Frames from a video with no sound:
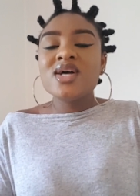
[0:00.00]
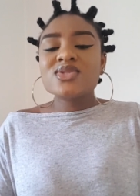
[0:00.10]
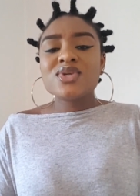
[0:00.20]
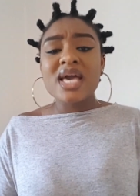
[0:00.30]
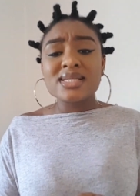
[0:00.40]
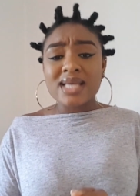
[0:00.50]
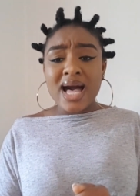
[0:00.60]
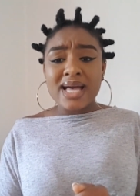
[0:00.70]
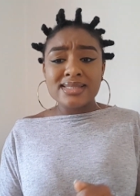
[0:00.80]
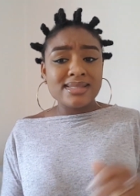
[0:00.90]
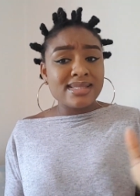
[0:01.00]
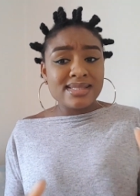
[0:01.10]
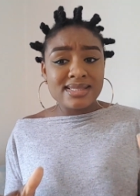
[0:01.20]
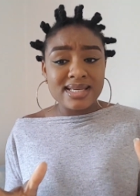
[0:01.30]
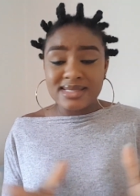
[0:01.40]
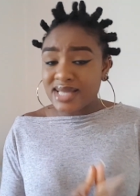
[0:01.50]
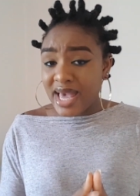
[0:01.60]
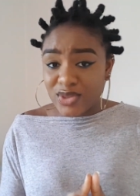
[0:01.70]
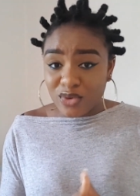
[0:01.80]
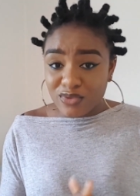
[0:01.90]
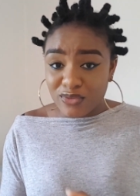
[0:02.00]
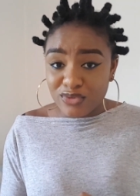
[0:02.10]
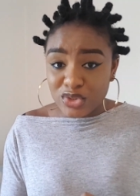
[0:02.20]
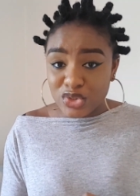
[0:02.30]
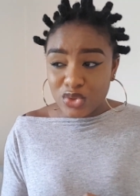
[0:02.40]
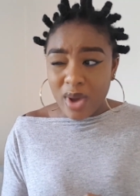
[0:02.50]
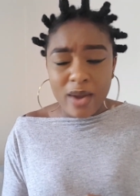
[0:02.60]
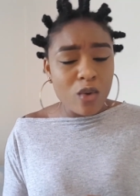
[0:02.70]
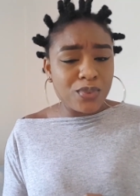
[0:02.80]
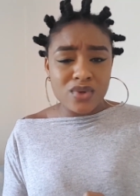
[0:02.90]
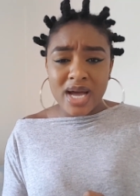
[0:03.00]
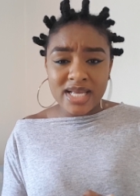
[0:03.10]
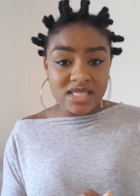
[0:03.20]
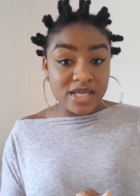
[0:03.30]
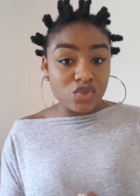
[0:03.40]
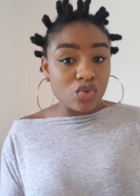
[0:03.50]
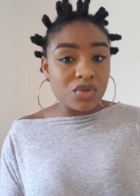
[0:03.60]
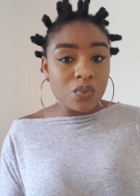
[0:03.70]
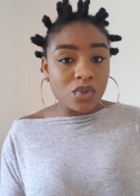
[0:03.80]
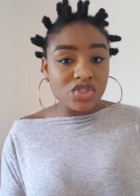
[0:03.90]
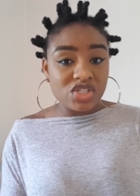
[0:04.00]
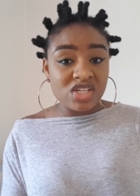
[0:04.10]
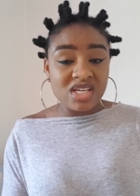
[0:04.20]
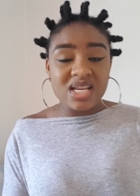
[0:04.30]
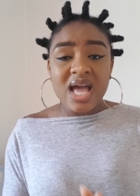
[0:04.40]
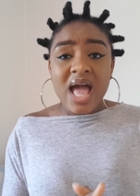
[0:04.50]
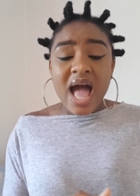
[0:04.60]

So yes, guys, this is the end of the video. I hope you guys enjoyed watching it.